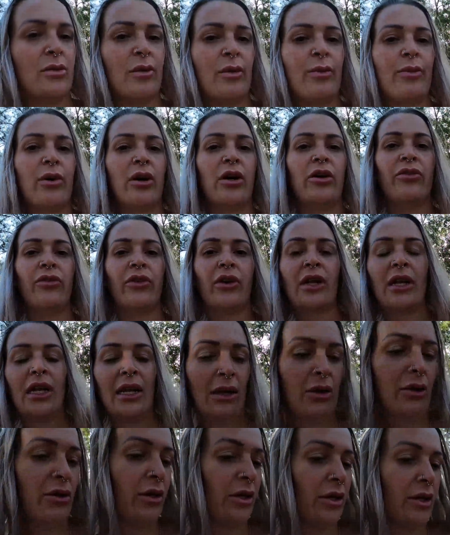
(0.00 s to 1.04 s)
be perfectly
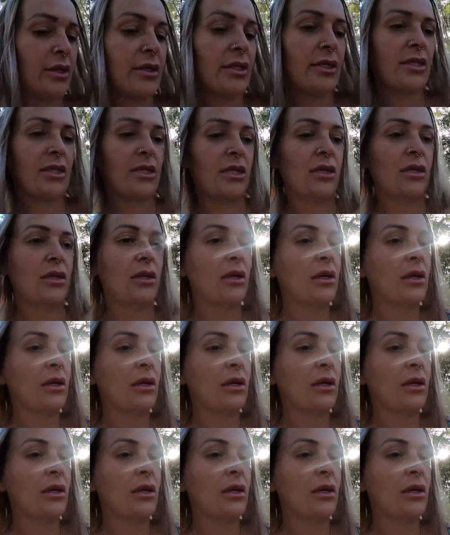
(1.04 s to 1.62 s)
honest.